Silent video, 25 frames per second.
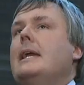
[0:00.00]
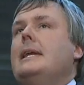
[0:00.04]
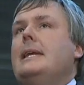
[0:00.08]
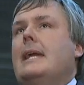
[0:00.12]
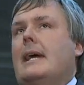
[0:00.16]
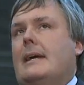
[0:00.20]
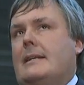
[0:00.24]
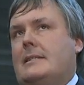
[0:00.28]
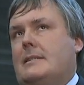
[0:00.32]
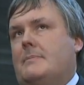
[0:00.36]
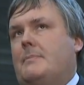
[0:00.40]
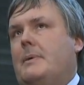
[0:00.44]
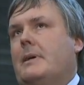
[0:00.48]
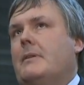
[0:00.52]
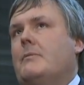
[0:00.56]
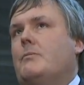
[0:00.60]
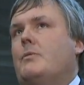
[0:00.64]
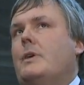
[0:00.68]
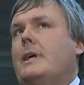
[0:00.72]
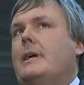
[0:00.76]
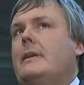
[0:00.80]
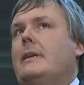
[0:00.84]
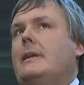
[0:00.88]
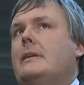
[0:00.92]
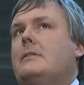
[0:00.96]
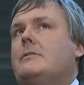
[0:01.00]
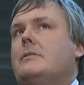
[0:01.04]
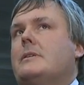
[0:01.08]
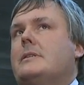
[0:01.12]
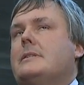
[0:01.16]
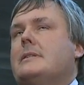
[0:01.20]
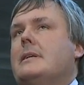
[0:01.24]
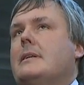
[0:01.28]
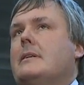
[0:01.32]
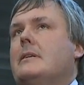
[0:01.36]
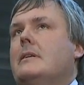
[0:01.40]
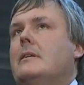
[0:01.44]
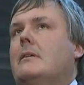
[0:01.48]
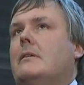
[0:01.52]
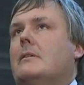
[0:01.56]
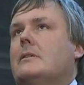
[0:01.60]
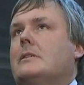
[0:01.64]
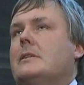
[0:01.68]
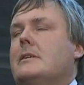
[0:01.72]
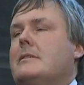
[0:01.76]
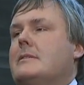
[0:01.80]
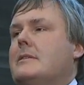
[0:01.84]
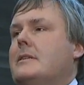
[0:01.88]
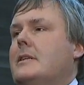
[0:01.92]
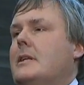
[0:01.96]
Yes, but we're interested not
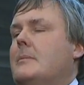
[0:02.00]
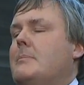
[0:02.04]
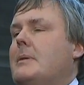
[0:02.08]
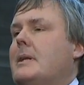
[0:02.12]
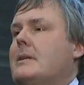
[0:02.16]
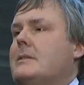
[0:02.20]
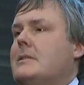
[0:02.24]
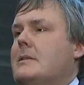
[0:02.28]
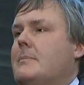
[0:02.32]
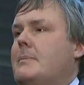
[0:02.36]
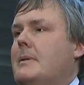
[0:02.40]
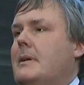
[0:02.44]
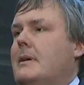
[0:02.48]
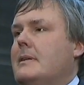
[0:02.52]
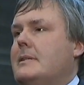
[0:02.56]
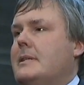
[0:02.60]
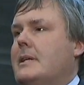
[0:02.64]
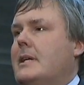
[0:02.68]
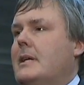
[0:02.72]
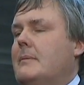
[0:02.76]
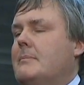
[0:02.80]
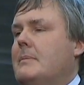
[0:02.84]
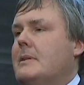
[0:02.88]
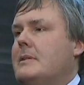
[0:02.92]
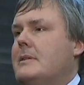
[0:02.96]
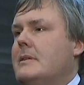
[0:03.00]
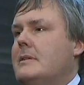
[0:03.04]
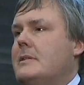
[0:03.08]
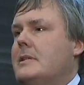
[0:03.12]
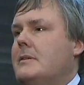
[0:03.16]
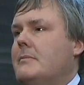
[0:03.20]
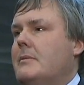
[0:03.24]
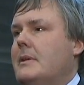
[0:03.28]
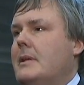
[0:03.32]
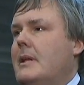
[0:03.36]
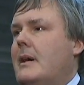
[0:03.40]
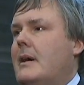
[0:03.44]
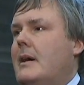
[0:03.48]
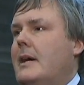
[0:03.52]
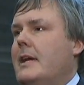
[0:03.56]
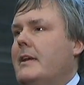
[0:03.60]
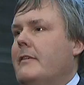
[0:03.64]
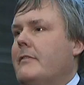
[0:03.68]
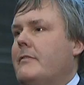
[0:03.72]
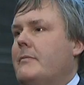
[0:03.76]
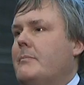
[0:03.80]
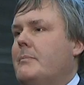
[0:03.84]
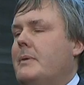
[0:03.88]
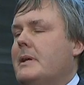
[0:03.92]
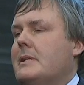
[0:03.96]
just in a blood supply to keep the tissue
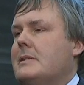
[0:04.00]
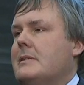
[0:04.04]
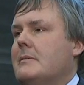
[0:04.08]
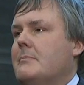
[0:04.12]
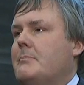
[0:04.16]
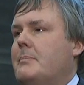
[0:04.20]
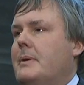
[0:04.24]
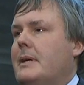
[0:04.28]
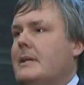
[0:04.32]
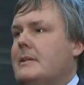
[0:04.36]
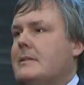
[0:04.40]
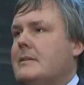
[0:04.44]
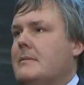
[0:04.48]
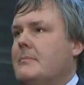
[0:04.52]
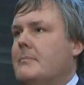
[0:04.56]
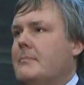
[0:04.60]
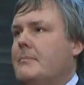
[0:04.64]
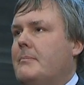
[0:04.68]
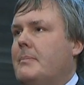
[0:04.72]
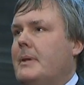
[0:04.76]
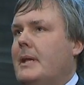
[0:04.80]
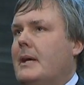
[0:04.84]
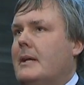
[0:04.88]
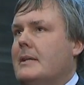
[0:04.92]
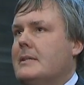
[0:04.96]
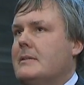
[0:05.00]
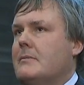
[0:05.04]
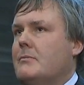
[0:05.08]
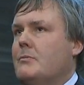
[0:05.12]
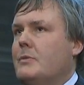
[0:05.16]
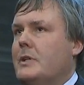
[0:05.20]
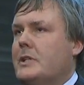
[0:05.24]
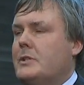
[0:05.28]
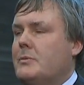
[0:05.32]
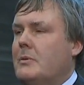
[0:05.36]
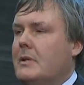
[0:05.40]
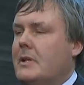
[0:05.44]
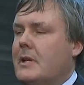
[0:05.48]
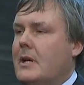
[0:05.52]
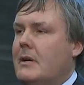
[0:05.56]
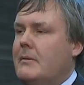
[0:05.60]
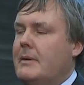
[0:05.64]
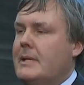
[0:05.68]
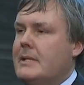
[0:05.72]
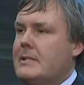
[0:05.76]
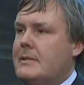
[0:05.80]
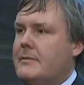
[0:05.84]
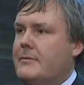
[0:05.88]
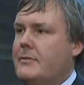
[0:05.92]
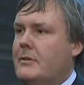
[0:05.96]
alive, but, but blood which will go
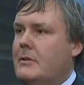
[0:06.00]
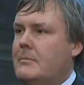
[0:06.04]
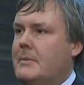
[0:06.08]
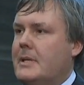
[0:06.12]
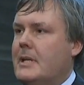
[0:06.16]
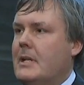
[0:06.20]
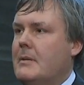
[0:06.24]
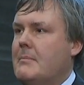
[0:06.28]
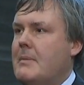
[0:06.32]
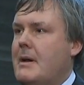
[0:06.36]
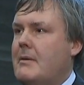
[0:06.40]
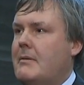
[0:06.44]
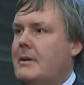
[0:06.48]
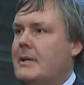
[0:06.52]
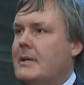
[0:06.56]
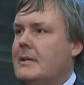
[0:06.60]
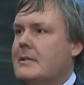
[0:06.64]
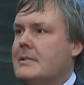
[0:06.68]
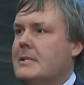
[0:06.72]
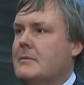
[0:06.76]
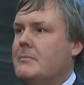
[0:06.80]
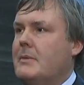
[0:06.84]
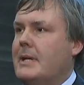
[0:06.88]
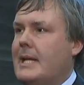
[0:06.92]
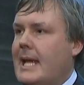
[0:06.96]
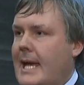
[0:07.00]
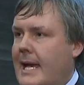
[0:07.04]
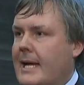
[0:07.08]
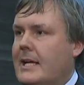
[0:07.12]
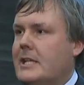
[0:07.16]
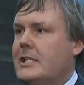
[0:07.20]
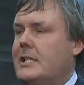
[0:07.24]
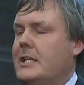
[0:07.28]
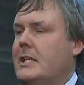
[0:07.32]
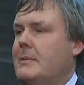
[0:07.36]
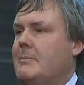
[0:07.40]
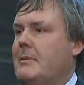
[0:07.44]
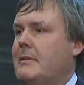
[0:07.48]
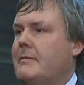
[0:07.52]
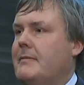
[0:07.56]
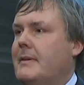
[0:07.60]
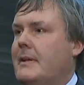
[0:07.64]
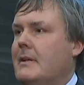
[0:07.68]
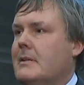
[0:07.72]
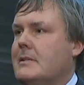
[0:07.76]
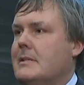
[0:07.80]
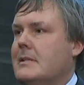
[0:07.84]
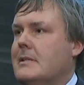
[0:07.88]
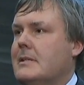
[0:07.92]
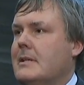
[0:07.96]
into form a glomerulus and will actually be
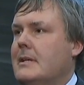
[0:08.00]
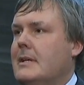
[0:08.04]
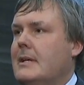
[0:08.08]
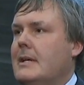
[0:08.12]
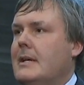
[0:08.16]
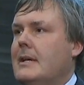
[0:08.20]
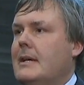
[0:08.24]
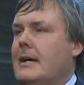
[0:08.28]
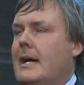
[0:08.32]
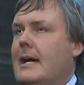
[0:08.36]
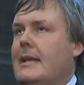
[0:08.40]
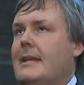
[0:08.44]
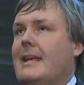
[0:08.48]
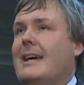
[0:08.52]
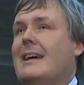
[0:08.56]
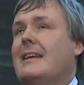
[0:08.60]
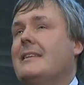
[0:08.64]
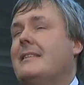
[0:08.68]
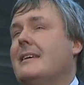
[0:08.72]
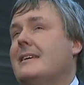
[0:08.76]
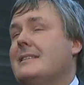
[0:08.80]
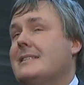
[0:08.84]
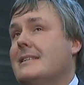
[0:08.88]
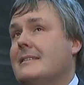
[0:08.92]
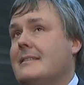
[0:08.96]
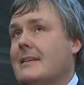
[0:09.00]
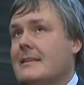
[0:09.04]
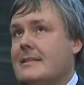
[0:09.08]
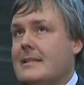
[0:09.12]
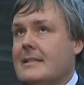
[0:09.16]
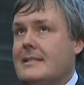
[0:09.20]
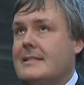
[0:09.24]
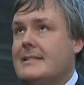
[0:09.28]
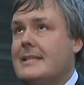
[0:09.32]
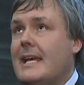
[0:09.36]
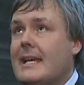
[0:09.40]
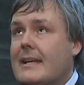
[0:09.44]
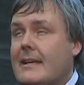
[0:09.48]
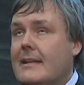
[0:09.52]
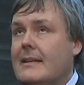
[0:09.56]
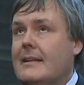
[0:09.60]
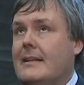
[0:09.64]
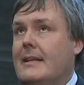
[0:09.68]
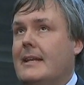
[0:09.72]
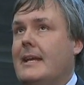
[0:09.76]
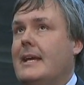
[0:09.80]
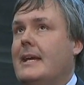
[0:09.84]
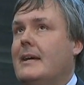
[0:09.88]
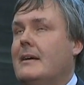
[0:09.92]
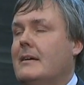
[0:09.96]
filtered. And that, there's, a, there's a second
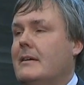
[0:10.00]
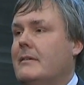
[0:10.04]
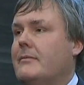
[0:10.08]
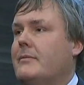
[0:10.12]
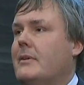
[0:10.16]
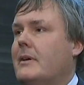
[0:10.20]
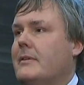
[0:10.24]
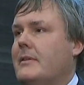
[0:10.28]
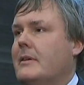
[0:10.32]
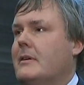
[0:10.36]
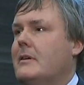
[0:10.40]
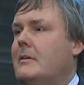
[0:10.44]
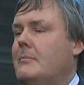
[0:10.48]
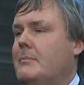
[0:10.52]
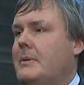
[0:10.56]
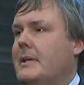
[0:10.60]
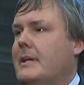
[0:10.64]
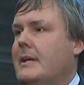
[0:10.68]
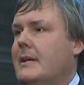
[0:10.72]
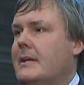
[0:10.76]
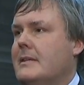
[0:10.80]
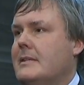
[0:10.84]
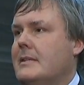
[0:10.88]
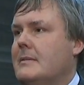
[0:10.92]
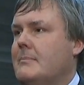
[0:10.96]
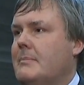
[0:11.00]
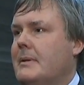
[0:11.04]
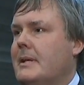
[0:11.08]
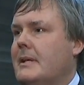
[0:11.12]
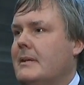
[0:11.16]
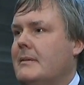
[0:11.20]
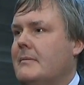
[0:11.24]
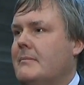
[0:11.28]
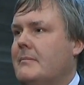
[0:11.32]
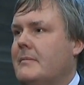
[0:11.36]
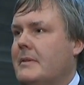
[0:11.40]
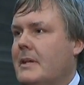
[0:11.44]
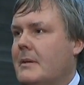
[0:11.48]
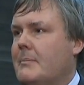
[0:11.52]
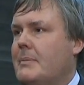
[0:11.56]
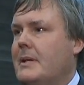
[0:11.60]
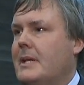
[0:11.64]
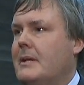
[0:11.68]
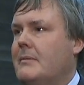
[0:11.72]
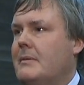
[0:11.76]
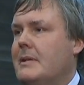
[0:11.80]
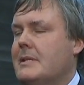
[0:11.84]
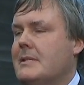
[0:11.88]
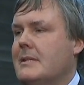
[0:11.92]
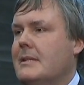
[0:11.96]
layer of rather complicated blood
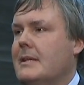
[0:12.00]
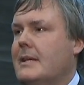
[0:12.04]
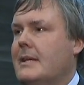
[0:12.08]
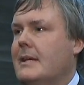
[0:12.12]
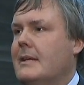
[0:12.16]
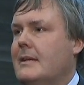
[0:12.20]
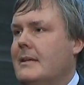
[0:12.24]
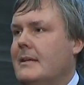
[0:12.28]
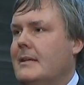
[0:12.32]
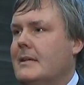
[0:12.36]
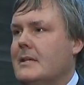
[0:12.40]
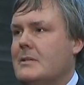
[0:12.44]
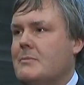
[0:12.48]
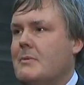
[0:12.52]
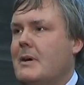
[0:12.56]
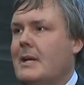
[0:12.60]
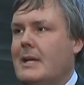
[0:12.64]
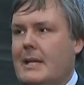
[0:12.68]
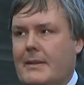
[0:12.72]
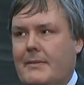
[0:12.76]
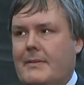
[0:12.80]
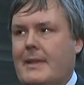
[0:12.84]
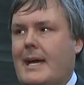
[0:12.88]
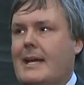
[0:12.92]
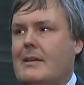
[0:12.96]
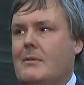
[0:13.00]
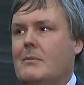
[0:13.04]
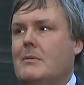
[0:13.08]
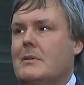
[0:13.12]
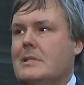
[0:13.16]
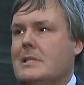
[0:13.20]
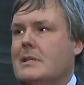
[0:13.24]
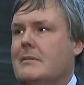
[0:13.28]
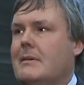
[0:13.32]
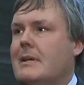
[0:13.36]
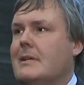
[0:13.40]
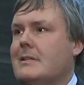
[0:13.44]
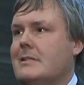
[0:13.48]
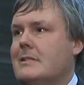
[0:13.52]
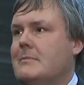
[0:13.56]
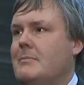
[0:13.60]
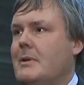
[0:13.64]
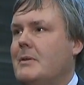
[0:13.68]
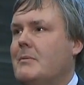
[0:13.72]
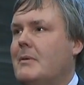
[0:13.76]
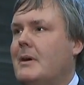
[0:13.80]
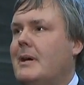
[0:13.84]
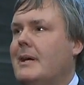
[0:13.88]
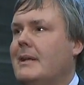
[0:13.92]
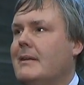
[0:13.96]
capillaries in the kidney as well, and that also has to be
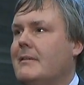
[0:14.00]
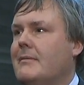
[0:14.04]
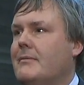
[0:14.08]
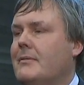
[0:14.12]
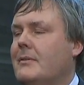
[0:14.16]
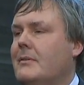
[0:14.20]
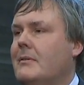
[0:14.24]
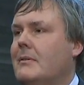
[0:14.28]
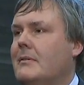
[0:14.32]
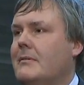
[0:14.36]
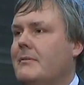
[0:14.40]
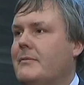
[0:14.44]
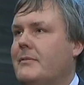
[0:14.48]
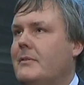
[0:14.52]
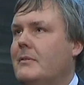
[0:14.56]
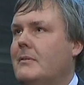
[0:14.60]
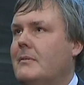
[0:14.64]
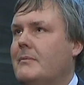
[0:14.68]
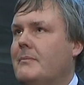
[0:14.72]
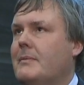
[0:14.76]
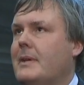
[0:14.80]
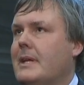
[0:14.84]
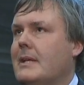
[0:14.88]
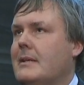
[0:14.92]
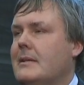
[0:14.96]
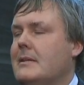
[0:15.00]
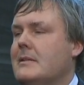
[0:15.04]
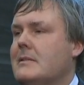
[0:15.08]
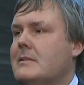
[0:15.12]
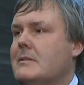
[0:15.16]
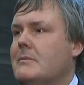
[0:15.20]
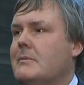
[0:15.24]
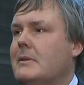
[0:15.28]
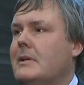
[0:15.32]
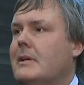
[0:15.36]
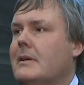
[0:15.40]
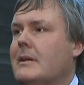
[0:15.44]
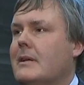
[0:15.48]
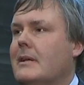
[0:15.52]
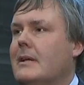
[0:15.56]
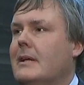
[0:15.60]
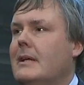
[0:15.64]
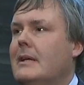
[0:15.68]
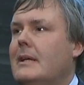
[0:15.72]
right for, for kidneys to work.